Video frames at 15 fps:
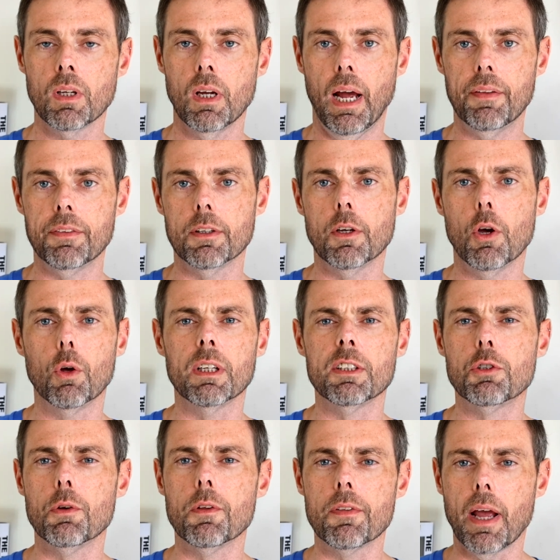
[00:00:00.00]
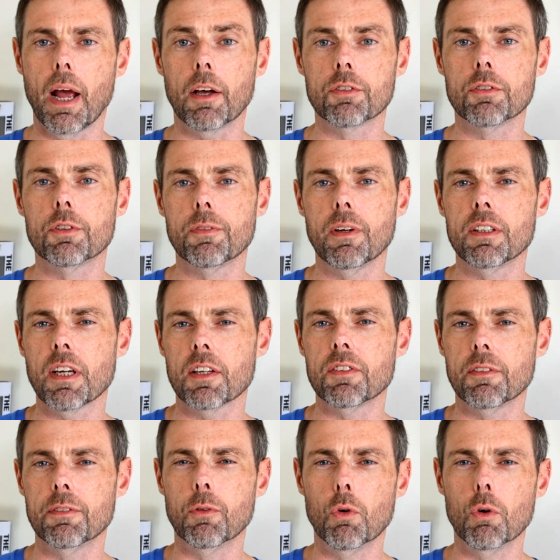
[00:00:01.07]
And the early 2000s
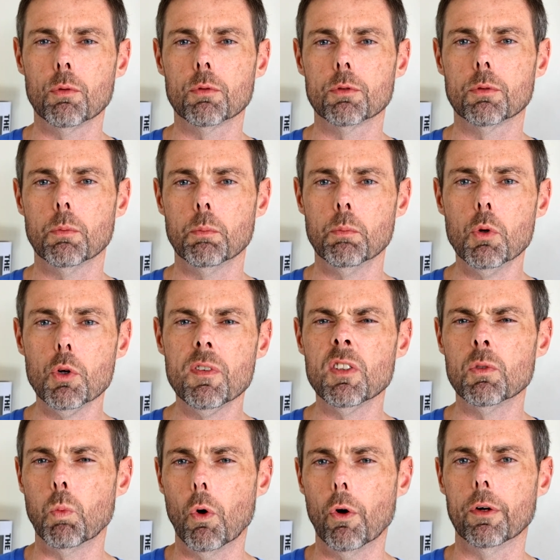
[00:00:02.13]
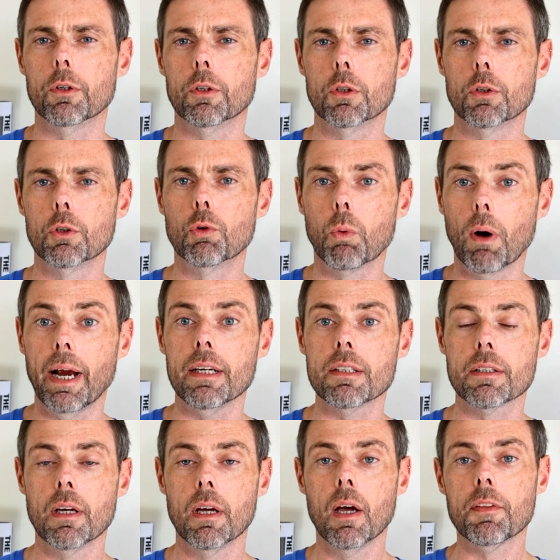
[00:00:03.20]
Fantastic Four movies weren't
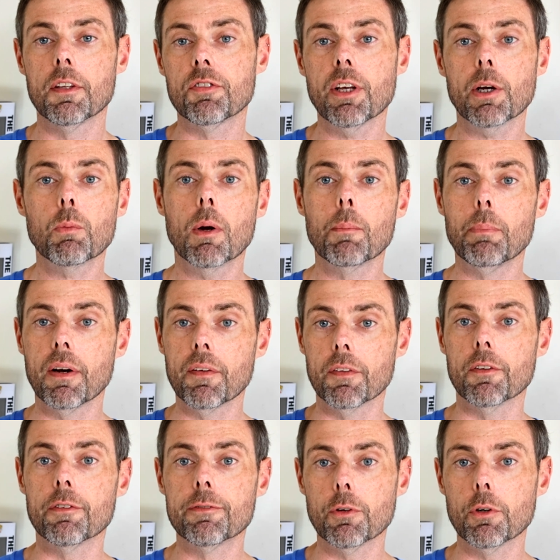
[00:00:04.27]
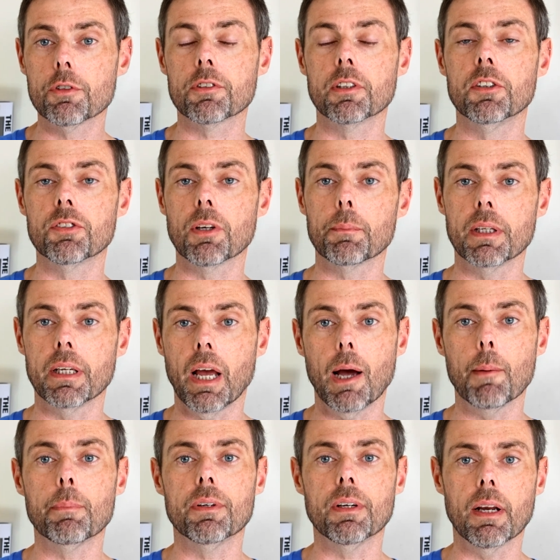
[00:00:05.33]
great. The second one better than the first, at least something
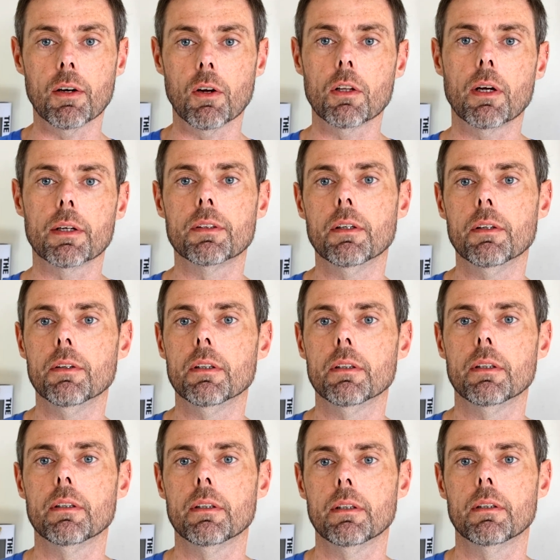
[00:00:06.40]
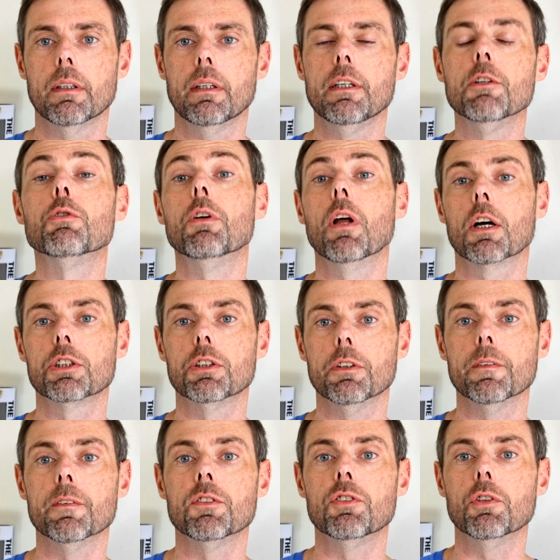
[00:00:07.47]
happened, and I liked the introduction
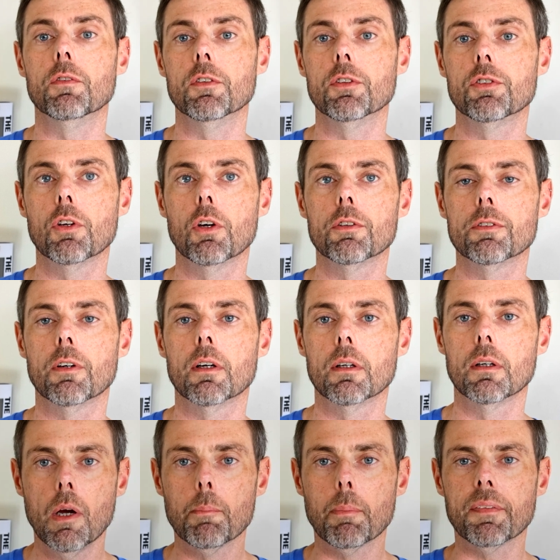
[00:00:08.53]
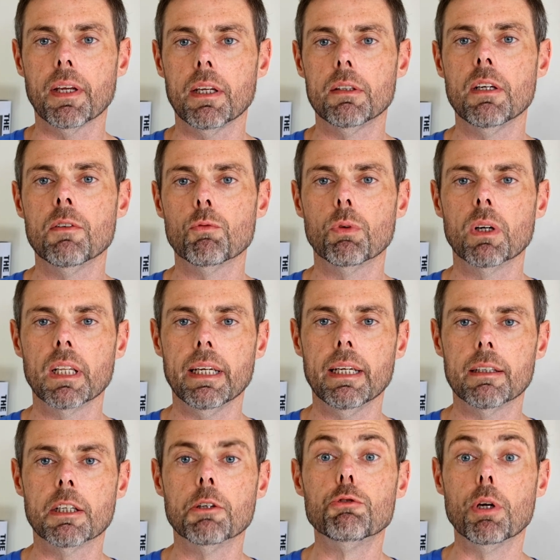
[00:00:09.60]
of the Silver Surfer. But they didn't really
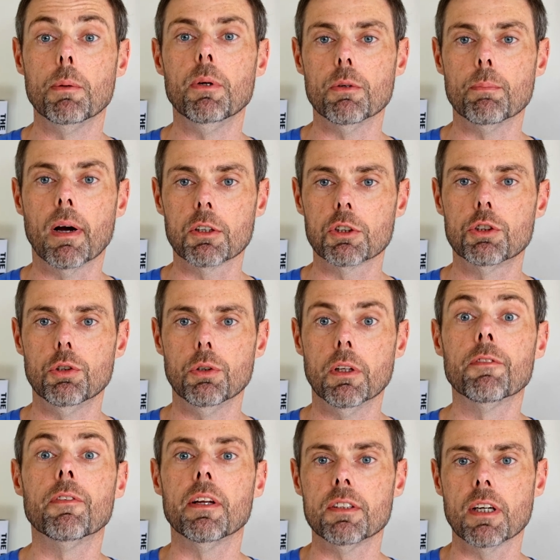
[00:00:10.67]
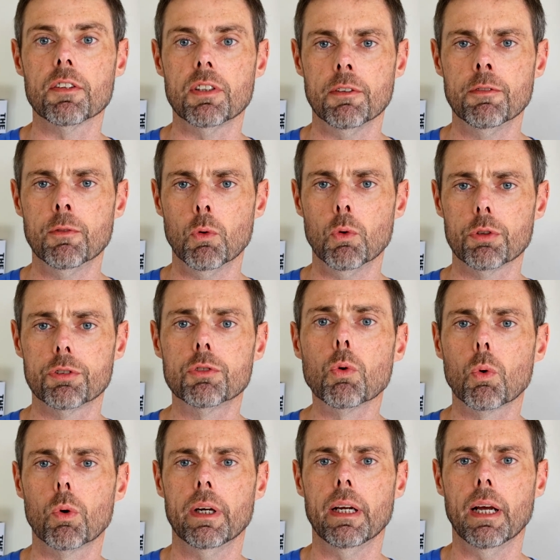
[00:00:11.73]
contribute much to the Fantastic Four
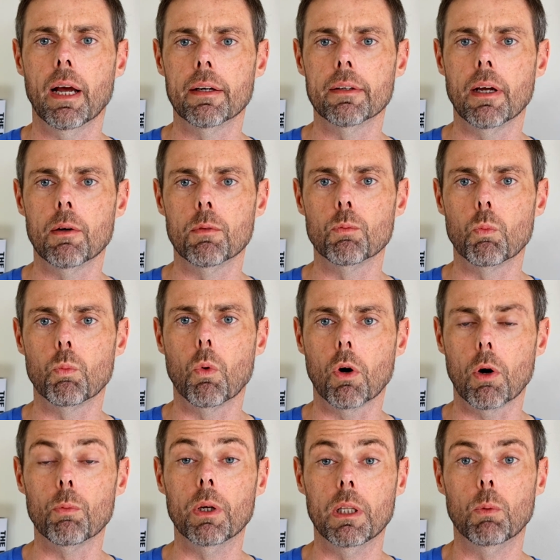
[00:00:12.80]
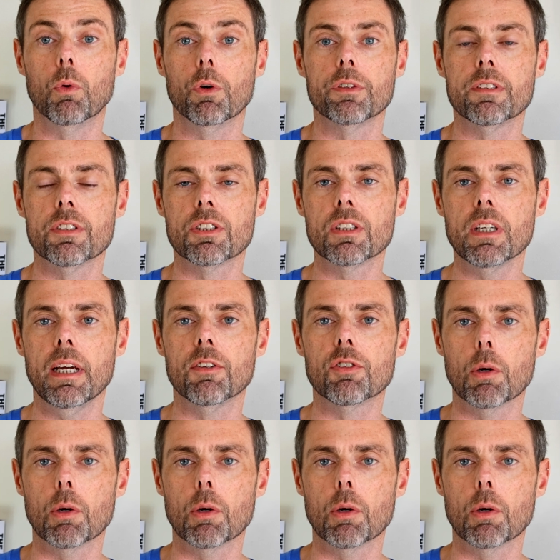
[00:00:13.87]
story and what I really wanted to see.